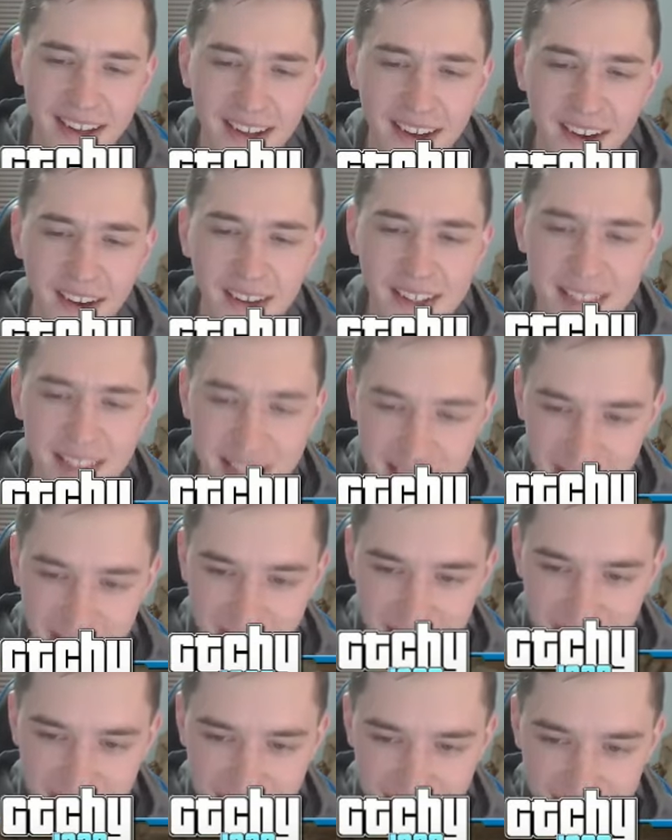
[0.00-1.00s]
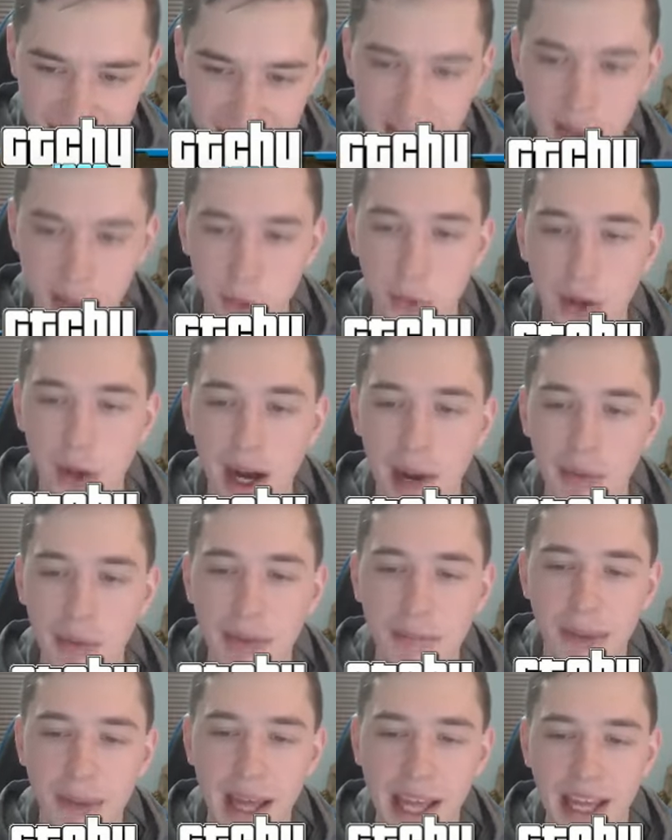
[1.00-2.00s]
Are you serious? Like, you're
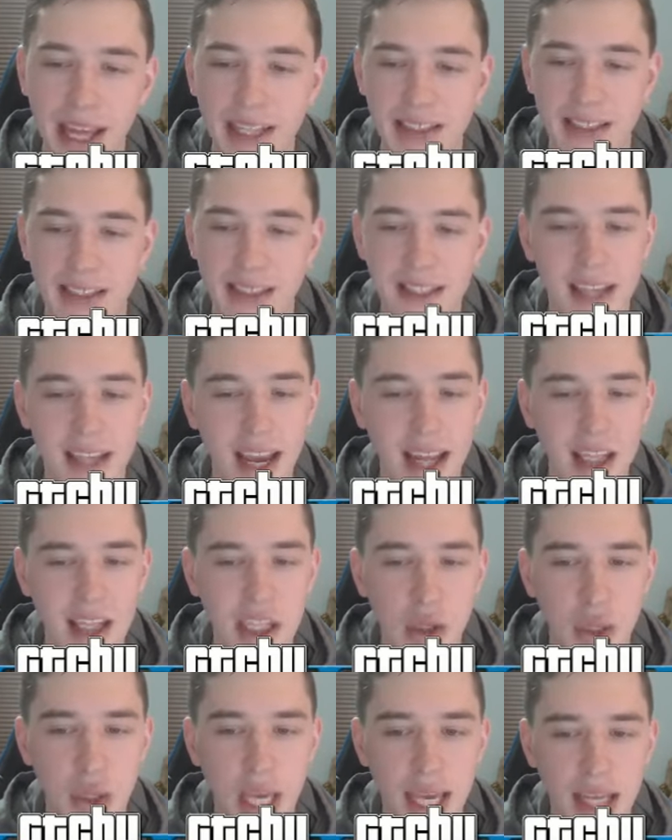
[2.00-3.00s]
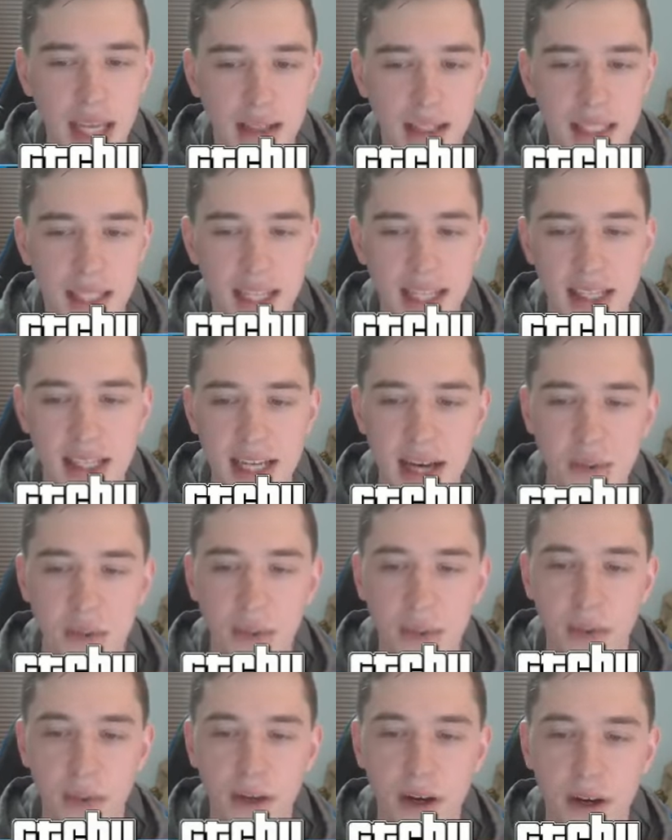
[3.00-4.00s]
robbing banks, yet you can't, like, get down
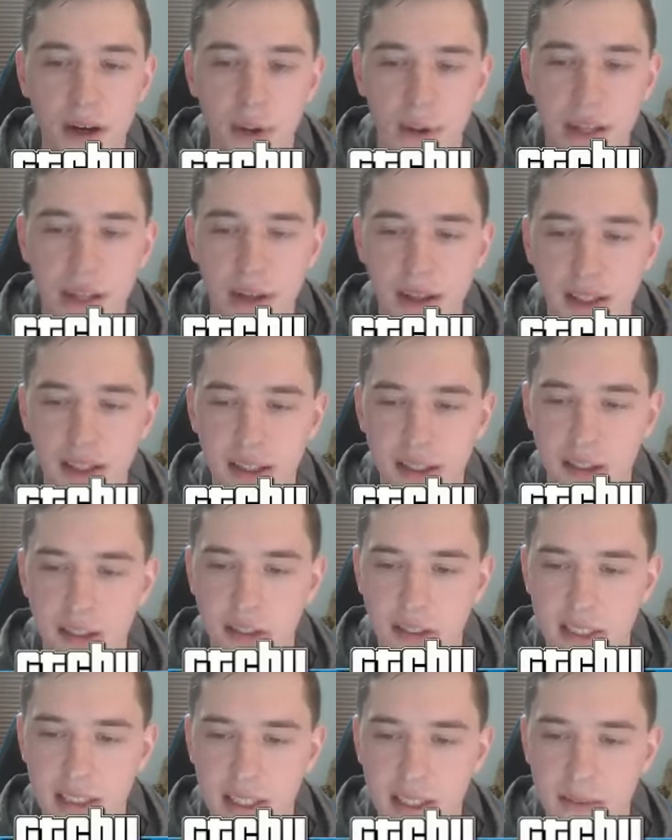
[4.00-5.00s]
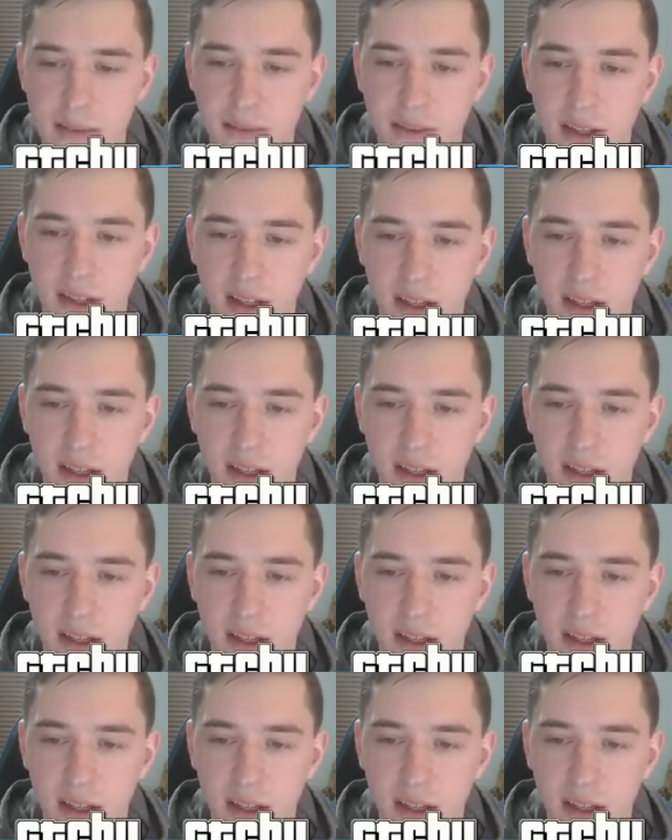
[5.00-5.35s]
from a car without killing yourself.